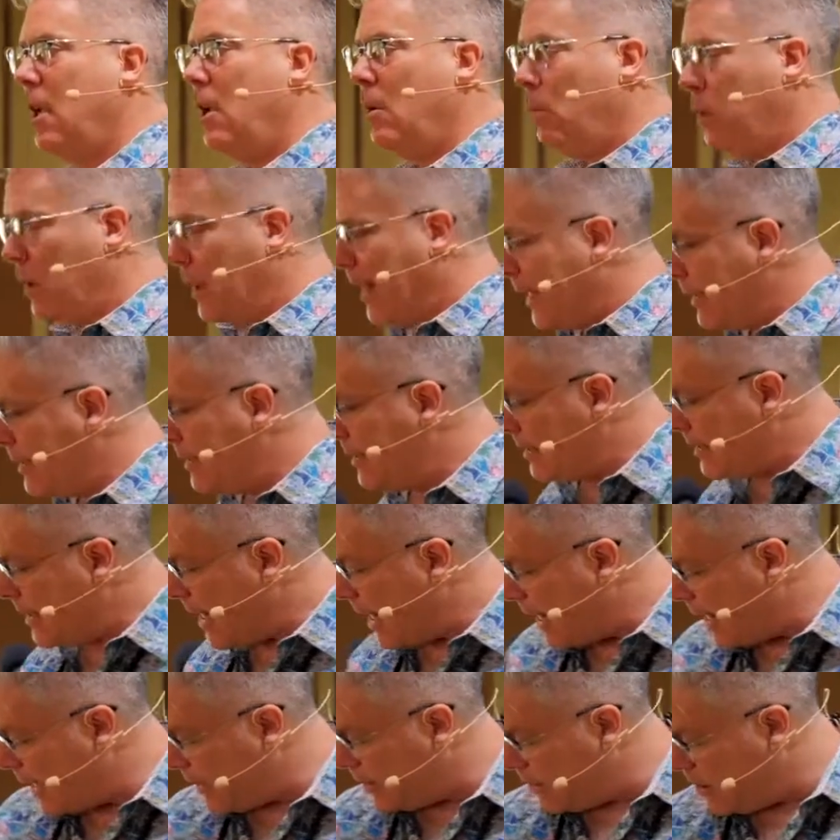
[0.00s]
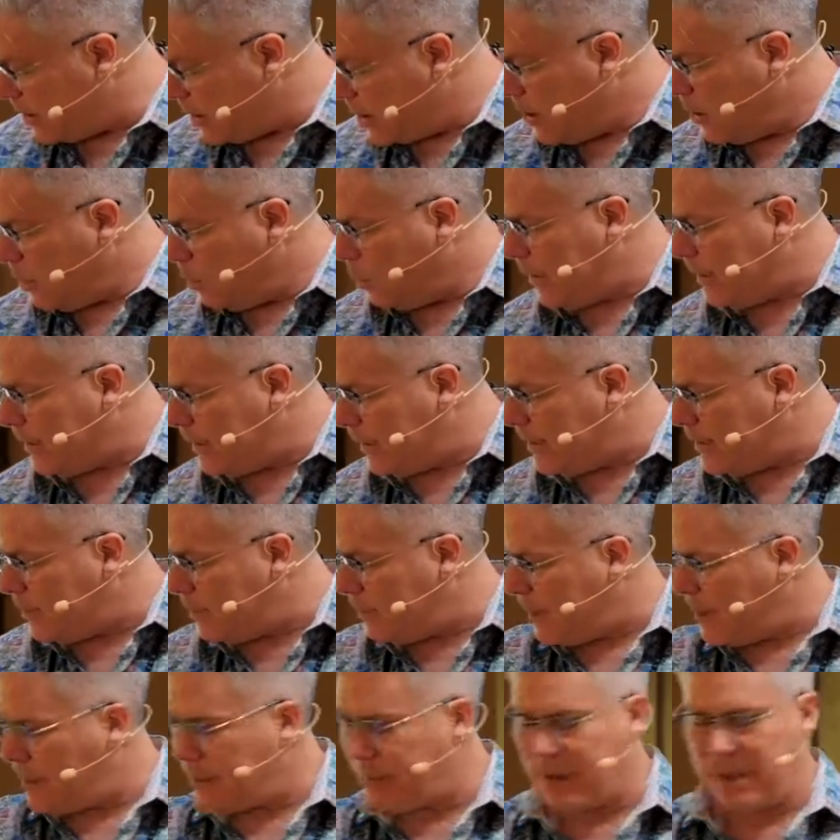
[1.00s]
Will I stand with these
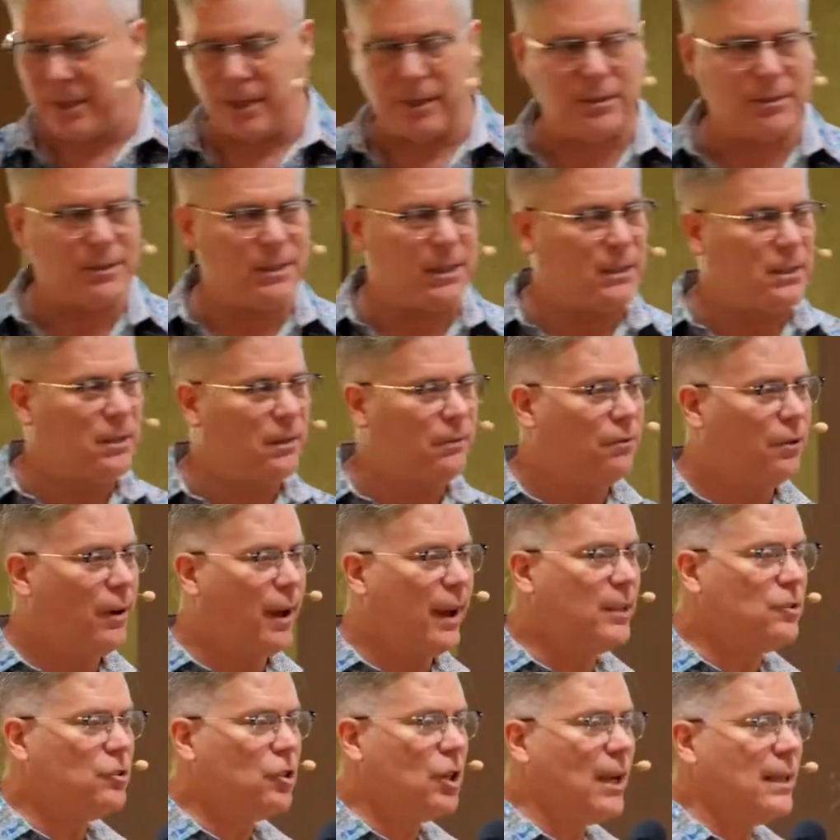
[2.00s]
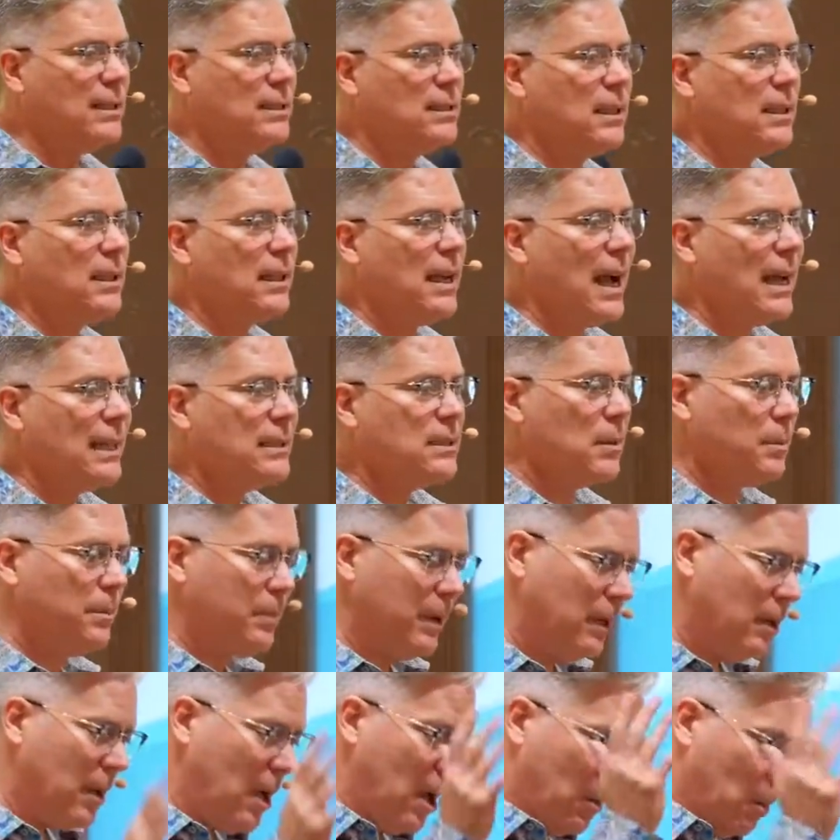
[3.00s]
people that are disenfranchised and
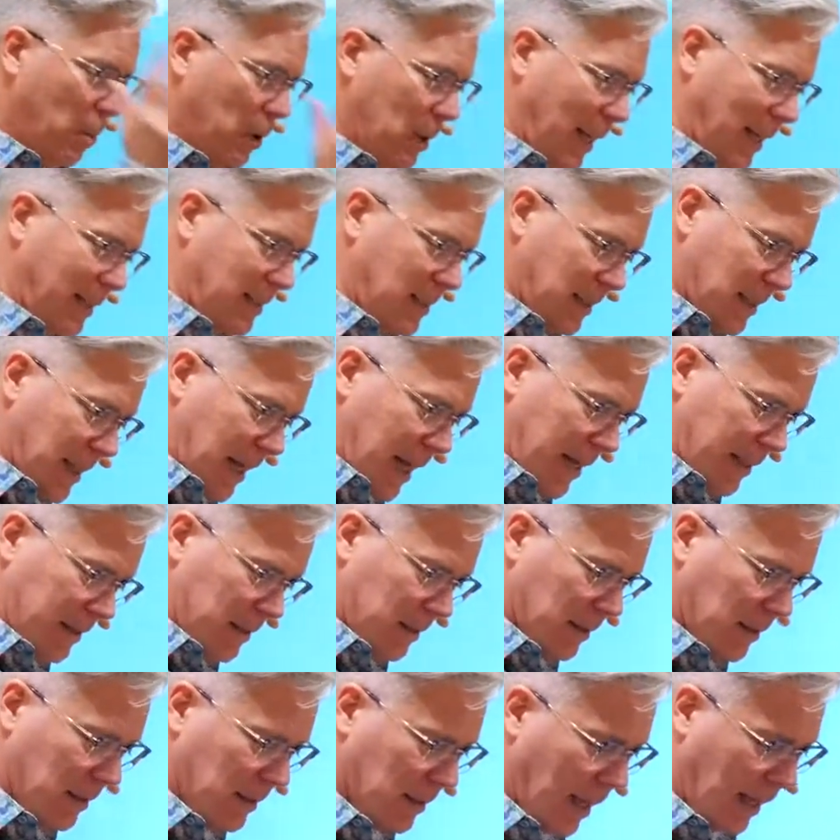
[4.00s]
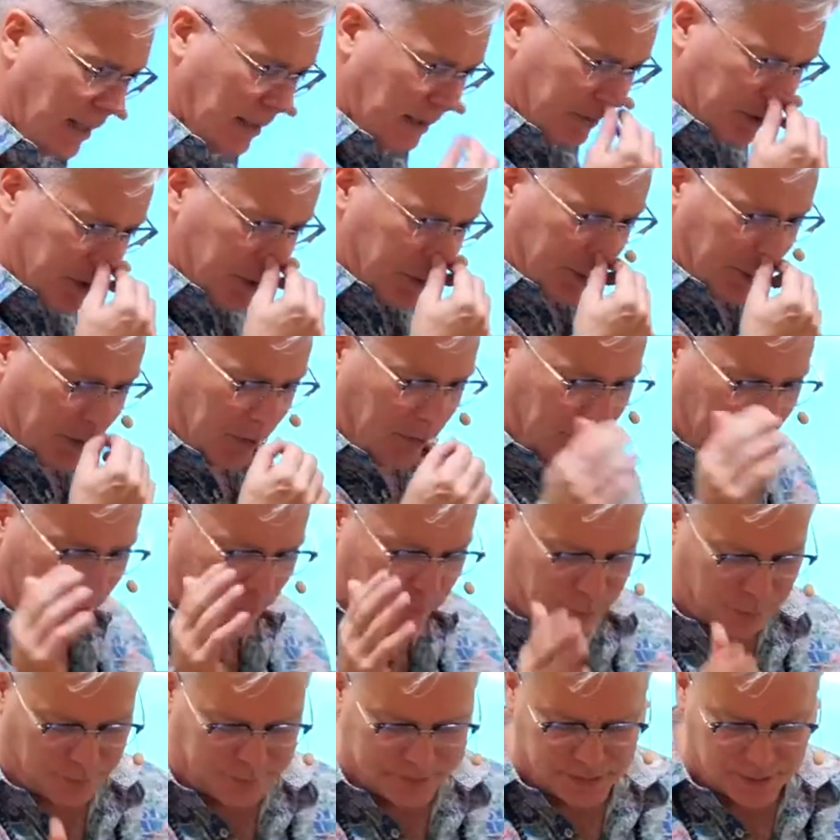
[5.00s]
gossiping? Will I stand in the light of Spirit and
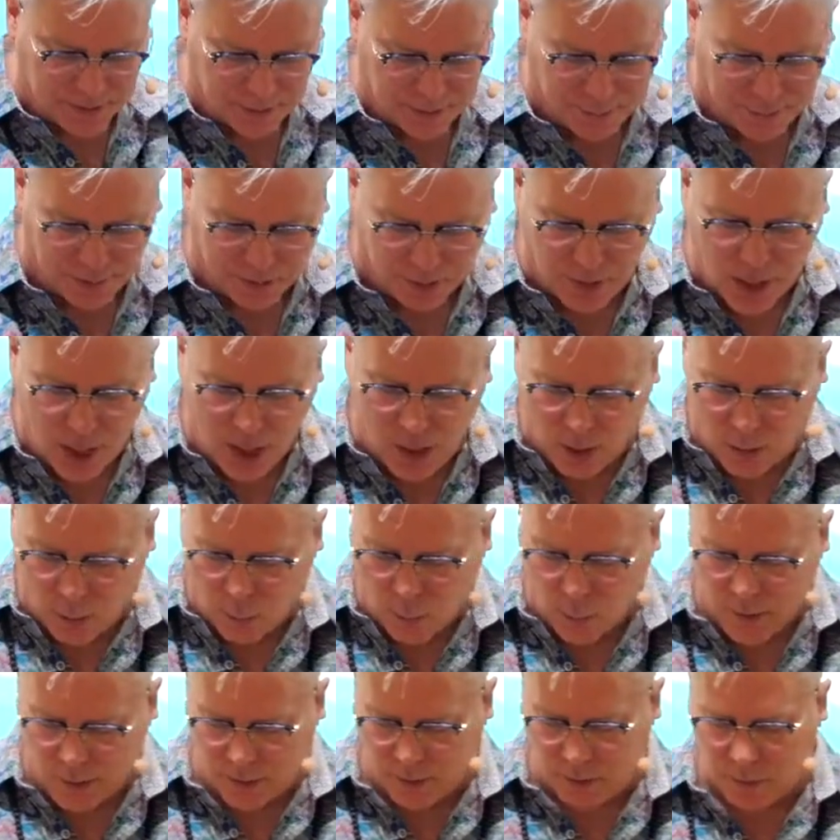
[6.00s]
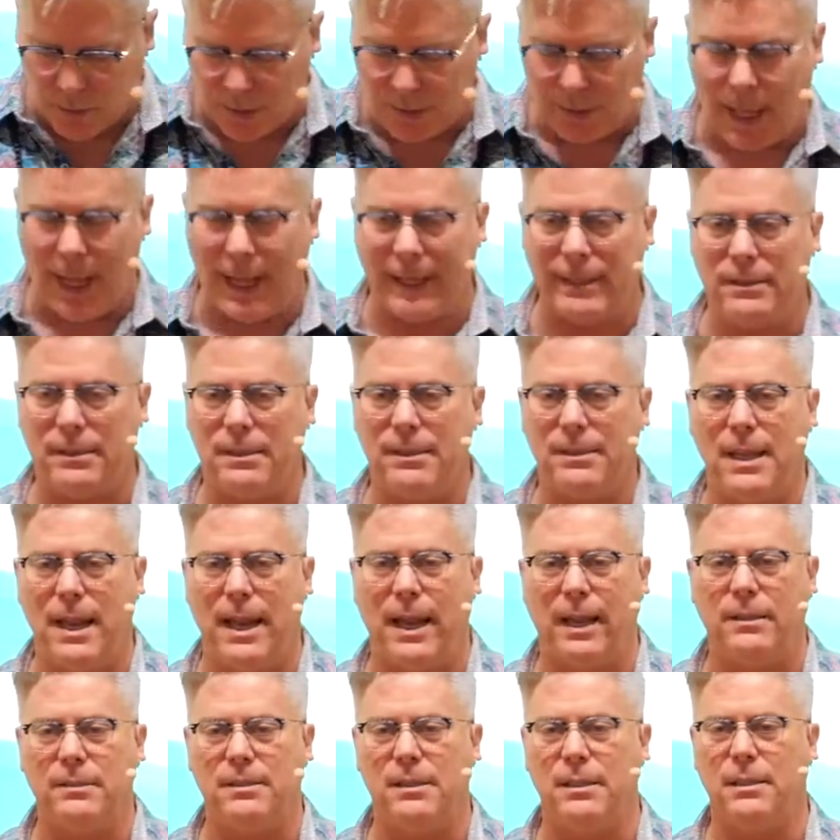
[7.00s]
principle? Where will I
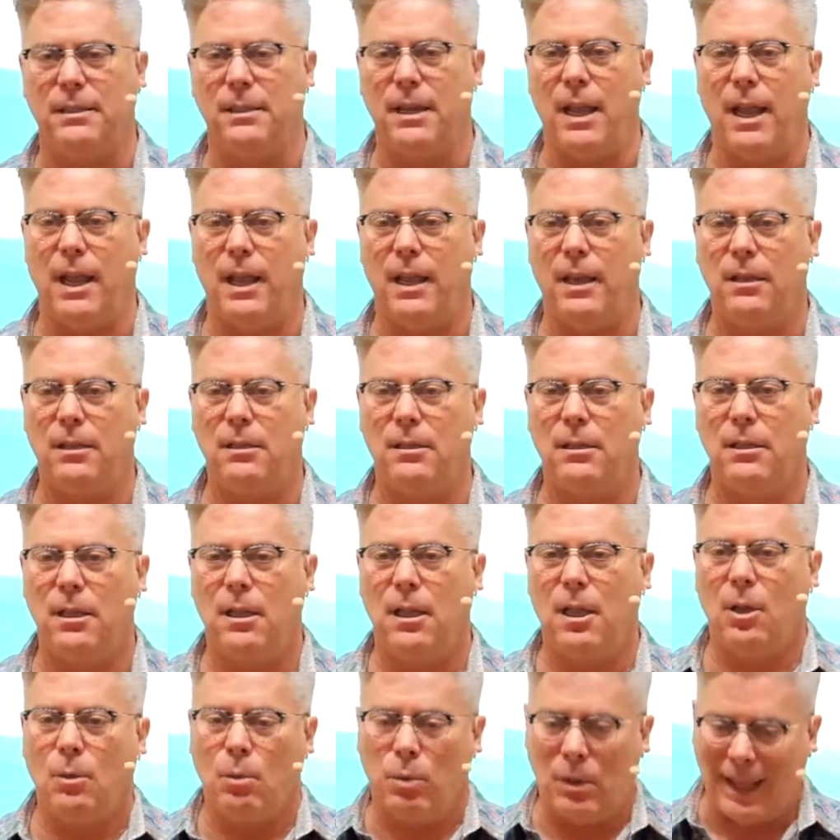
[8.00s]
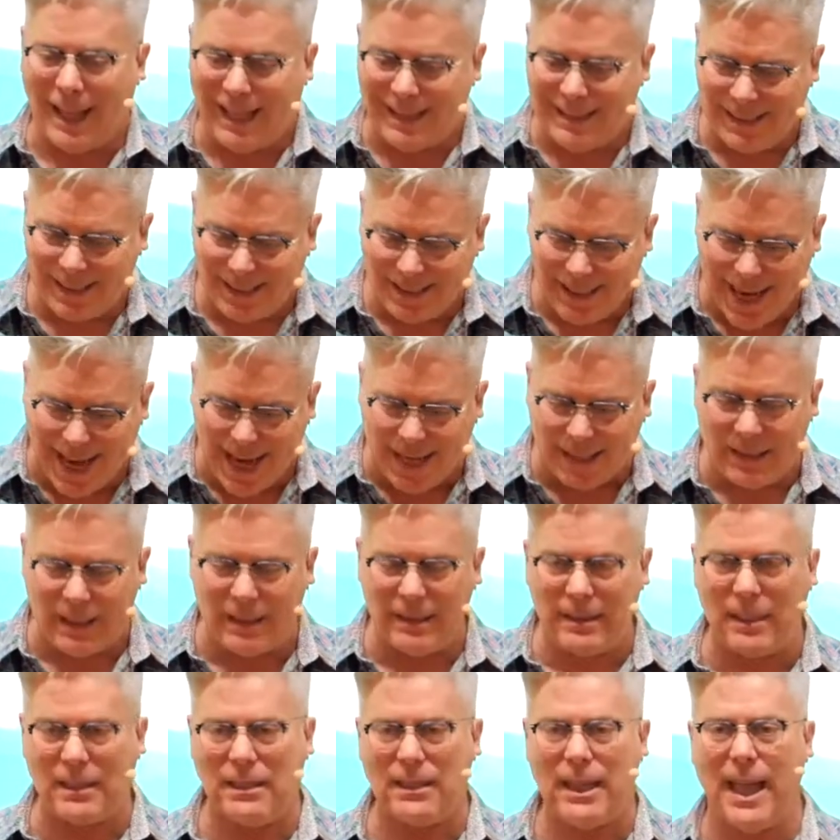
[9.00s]
stand today? Will I stand
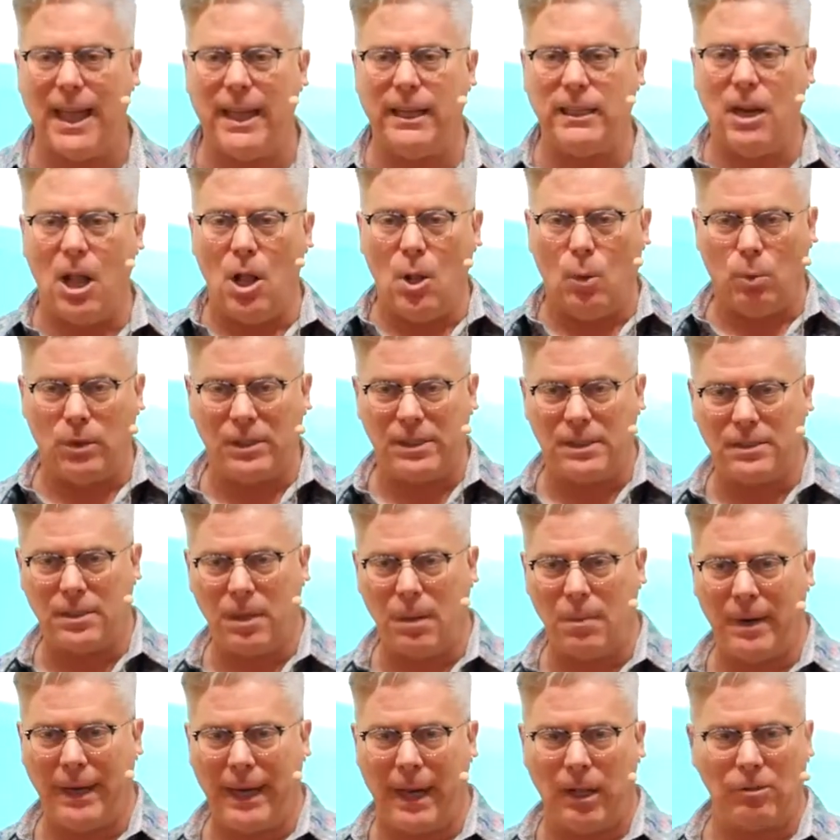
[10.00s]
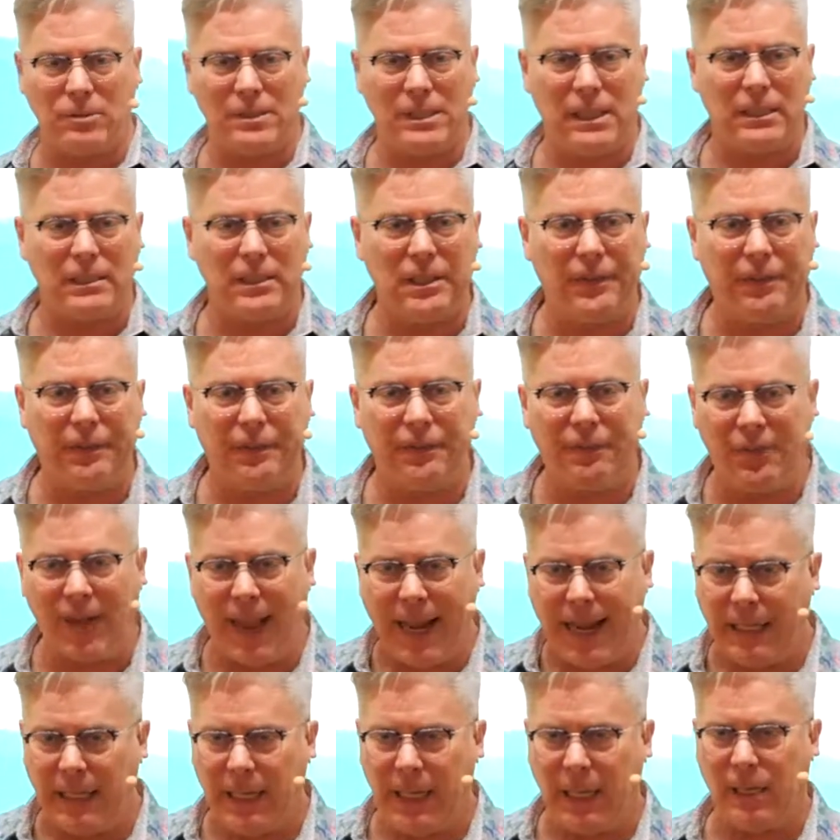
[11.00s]
in the light when someone else is
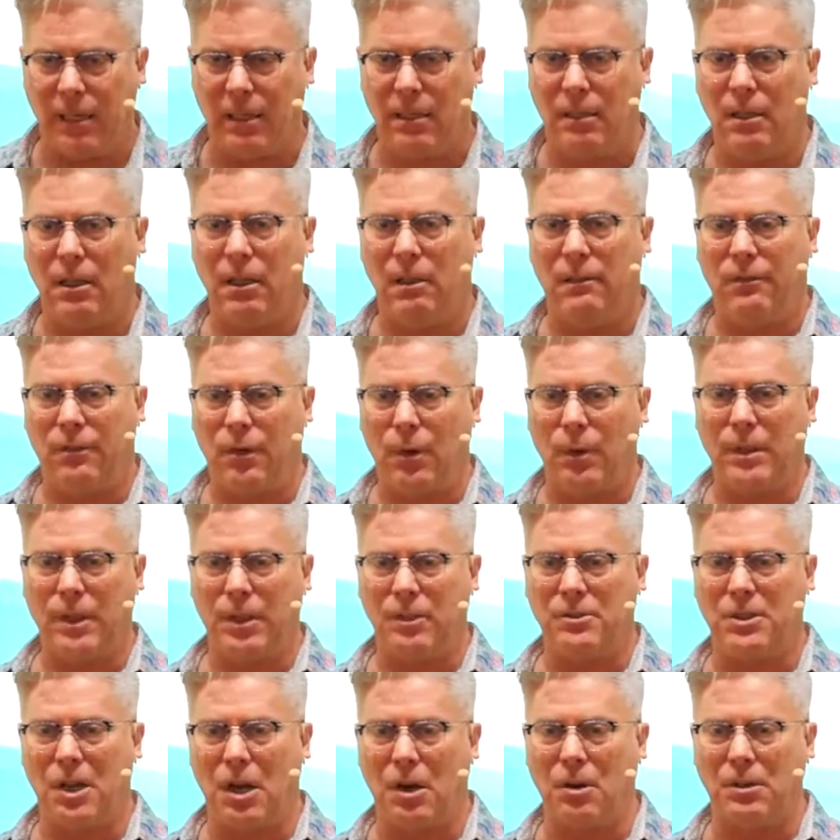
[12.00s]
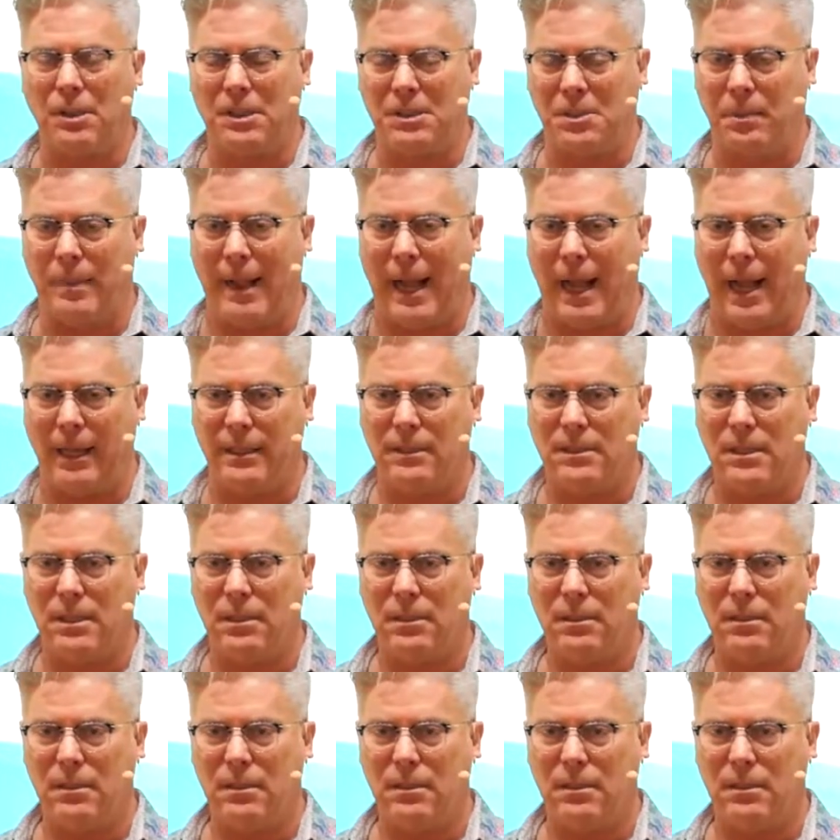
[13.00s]
fighting for their dark spot?